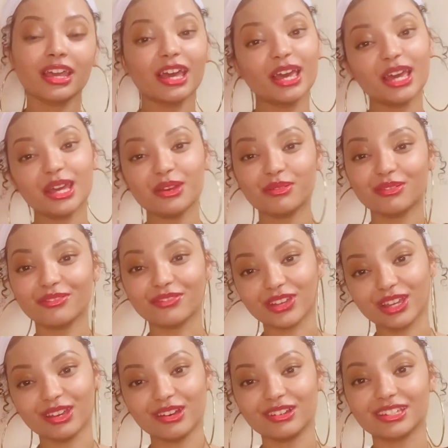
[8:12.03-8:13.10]
he
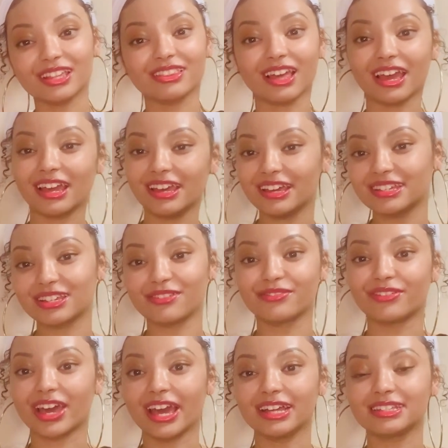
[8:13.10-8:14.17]
reveals that he is in
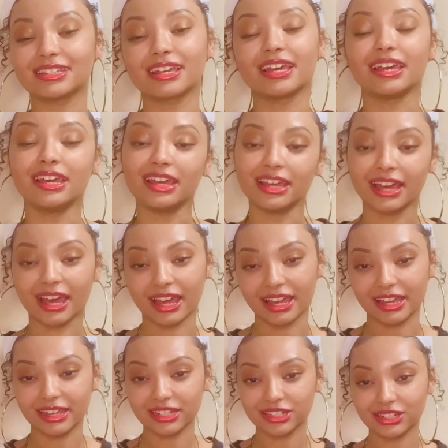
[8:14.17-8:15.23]
fact
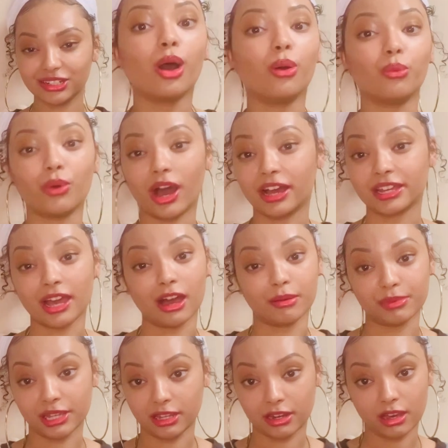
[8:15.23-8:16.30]
engaged. Why y'all
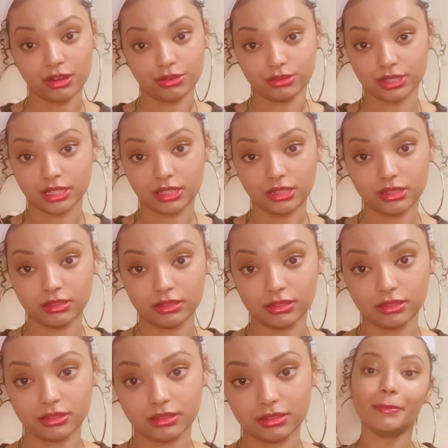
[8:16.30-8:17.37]
being nosy?
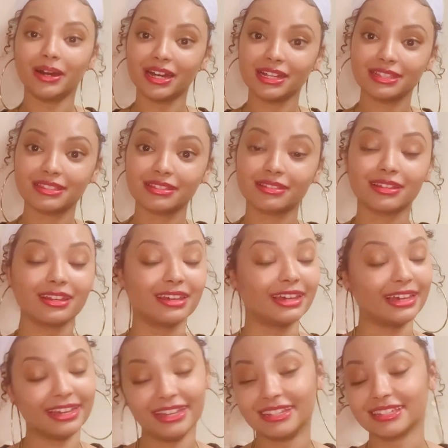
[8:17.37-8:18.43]
But
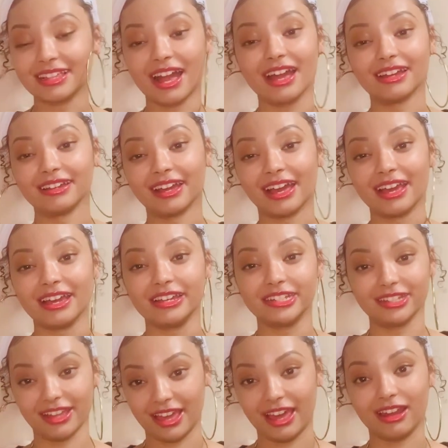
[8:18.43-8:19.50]
he is not engaged
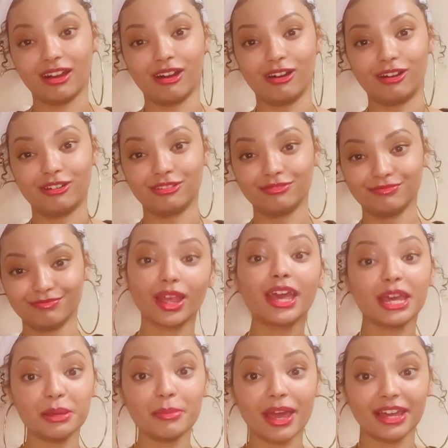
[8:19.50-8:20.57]
at all.
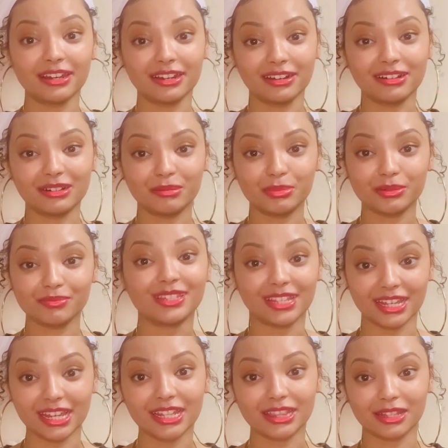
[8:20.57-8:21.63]
He made it up to
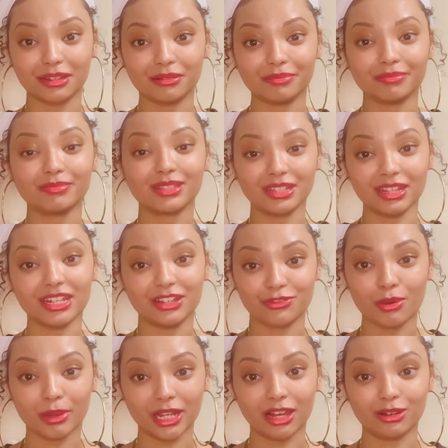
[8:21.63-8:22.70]
get them to leave
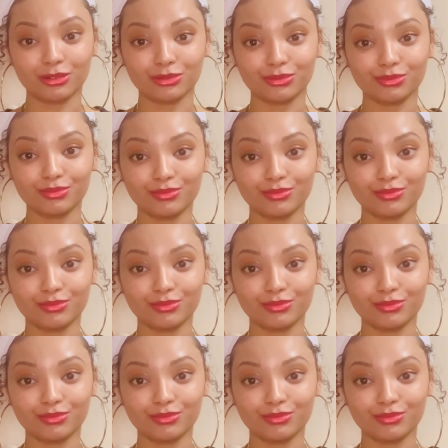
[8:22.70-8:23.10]
him alone.